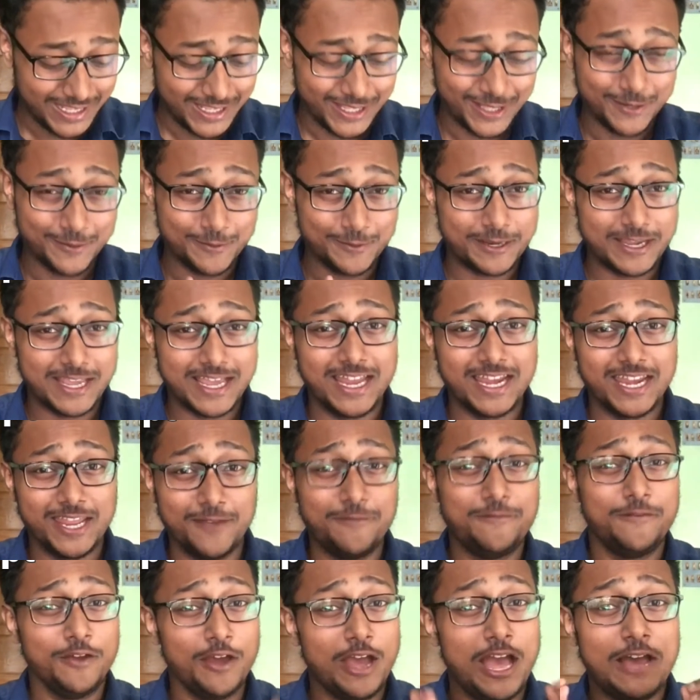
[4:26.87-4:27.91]
You can,
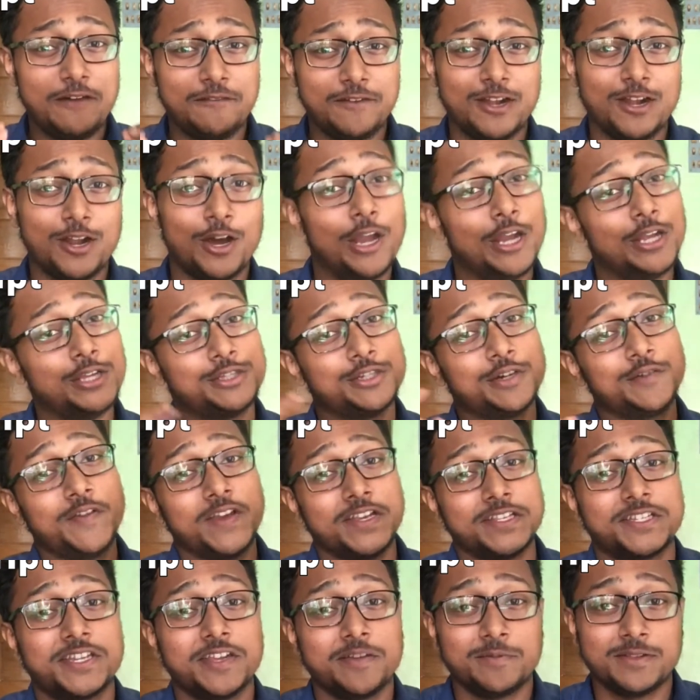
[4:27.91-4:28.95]
if you have a knowledge of
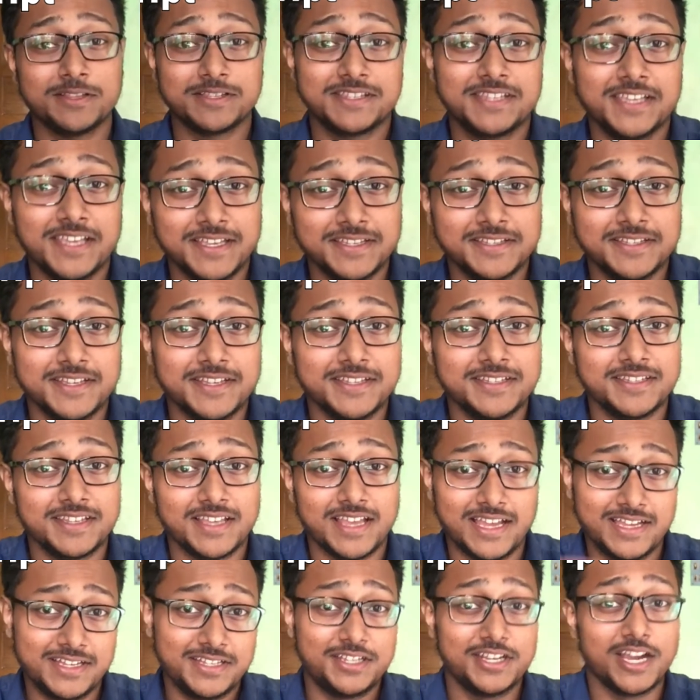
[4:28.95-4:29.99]
HTML, CSS
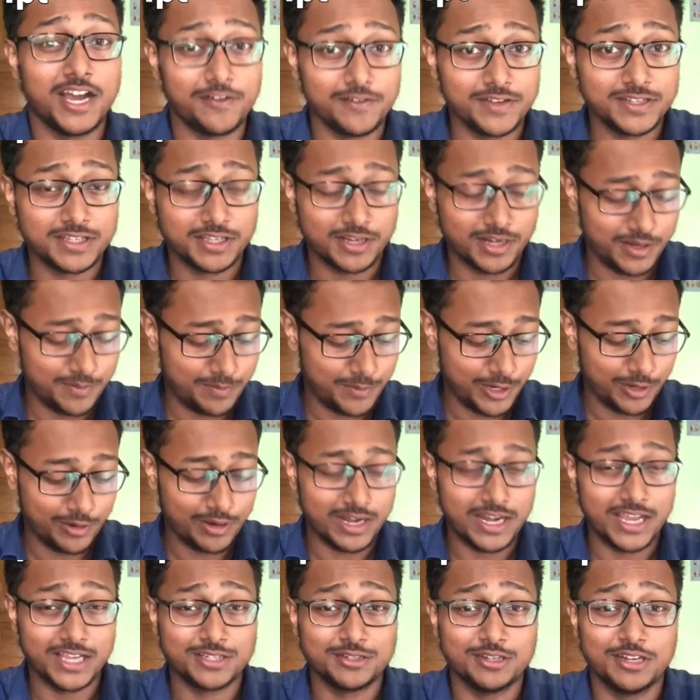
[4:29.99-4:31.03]
and JavaScript, you
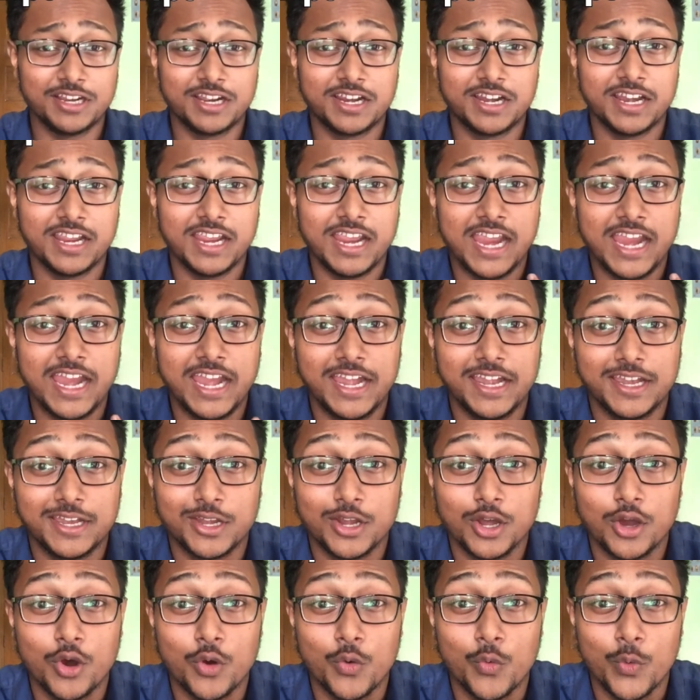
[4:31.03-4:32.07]
can actually create
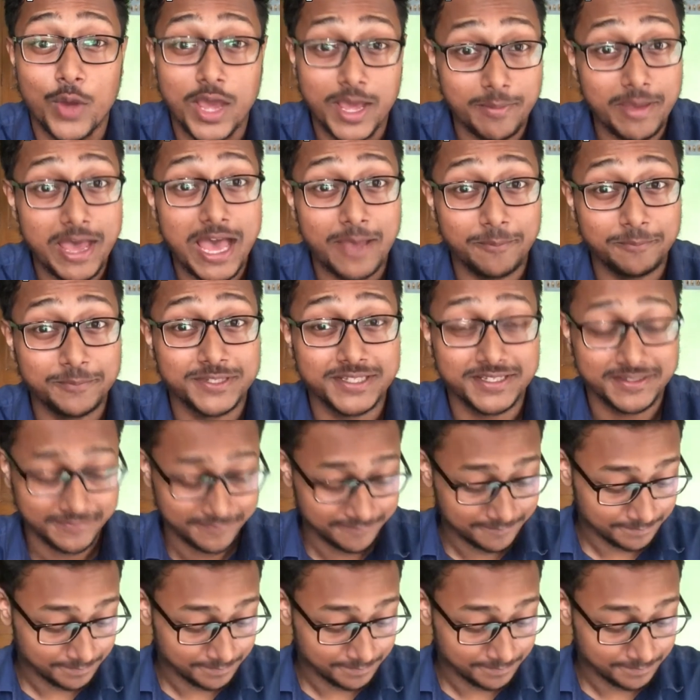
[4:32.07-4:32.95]
web apps,